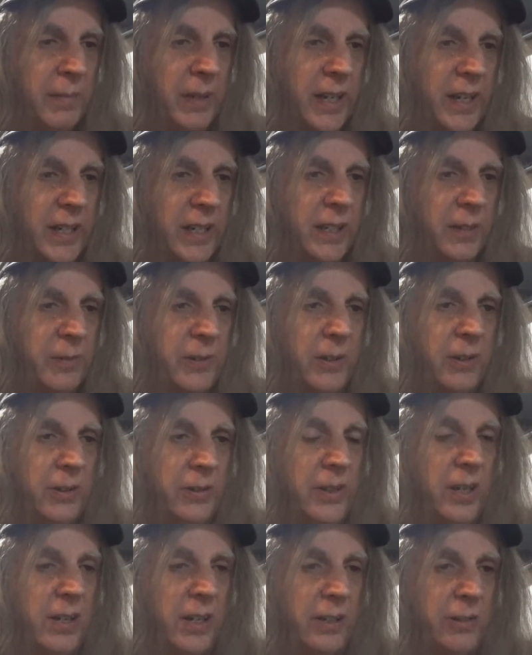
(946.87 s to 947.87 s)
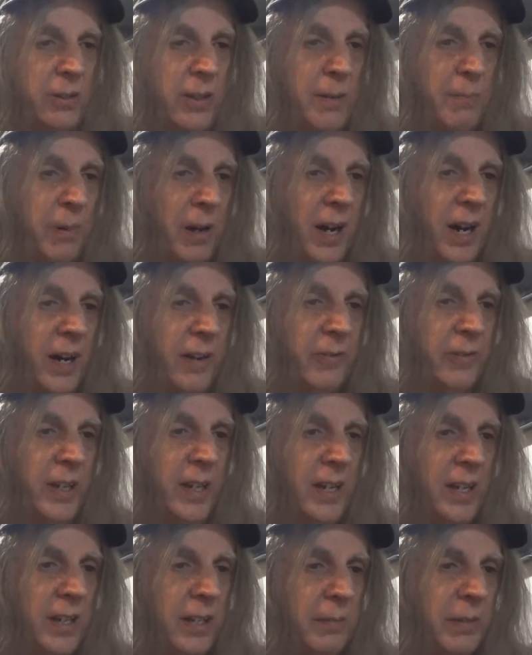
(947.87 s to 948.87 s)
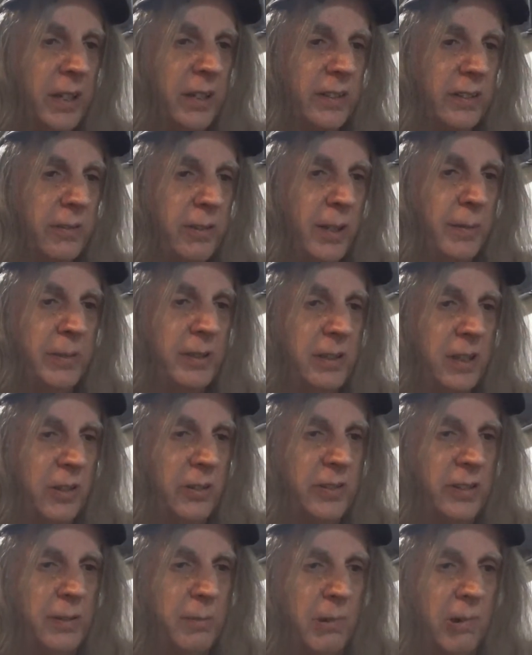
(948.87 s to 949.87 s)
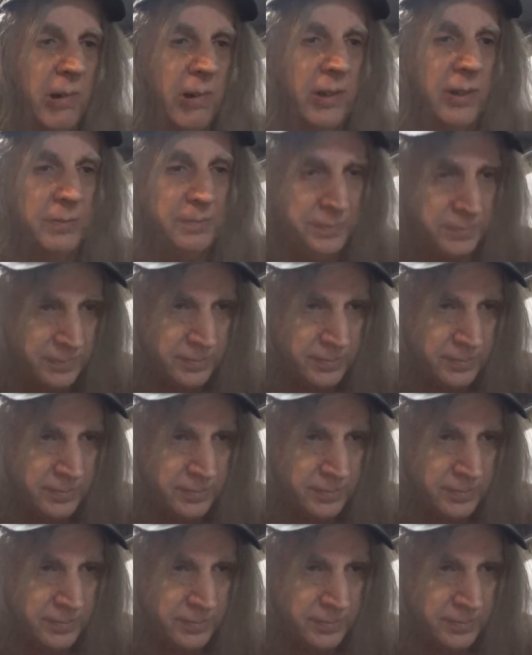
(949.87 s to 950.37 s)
money if you'll knock Trump off, because Trump's closing the border.